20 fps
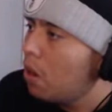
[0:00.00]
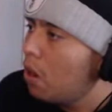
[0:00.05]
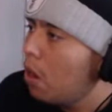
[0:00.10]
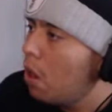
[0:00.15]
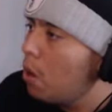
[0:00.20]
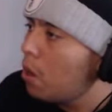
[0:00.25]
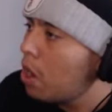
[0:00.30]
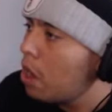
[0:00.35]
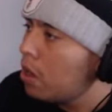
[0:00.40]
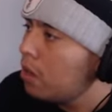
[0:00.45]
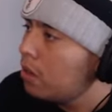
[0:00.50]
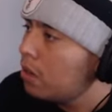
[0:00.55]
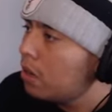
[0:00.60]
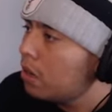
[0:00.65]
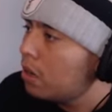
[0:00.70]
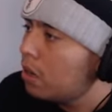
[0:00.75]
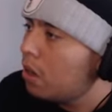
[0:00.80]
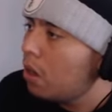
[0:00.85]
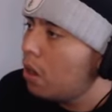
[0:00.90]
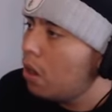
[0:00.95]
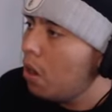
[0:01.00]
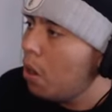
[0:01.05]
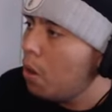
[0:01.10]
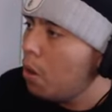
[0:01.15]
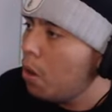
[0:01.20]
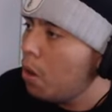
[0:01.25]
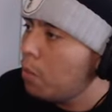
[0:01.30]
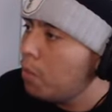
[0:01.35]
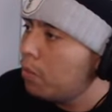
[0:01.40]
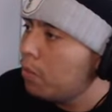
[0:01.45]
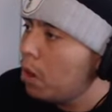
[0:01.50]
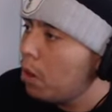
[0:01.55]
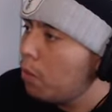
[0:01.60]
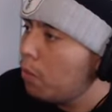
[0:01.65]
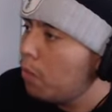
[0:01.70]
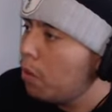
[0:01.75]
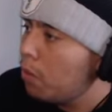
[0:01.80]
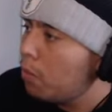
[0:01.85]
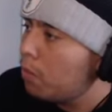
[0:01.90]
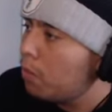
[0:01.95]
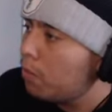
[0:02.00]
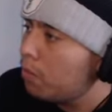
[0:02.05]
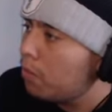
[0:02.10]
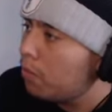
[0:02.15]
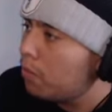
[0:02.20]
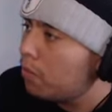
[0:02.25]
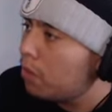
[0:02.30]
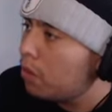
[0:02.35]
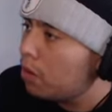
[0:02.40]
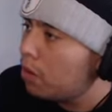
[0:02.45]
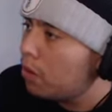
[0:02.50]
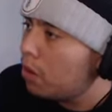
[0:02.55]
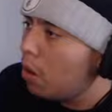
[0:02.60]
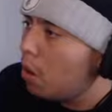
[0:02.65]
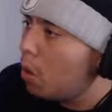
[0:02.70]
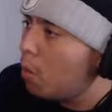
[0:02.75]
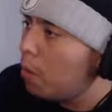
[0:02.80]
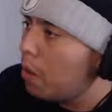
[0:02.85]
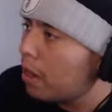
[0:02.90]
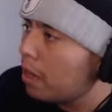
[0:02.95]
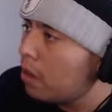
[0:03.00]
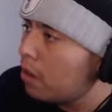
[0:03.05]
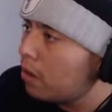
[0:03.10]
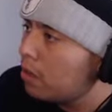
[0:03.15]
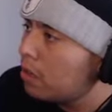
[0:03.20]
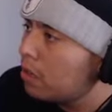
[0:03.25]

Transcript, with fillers: oh god. Oh, oh, no, no. Oh my god.